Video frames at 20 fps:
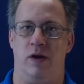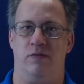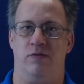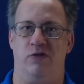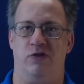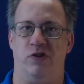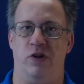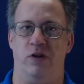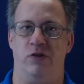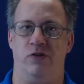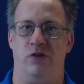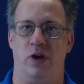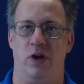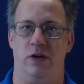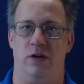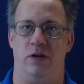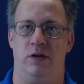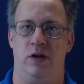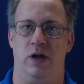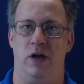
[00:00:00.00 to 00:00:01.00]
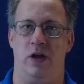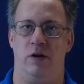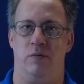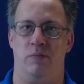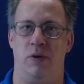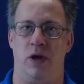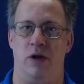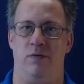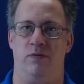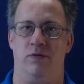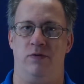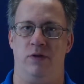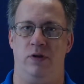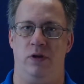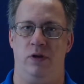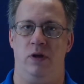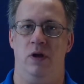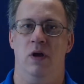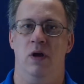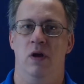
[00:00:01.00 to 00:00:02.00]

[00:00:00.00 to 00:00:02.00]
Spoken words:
to set aside today to pay for the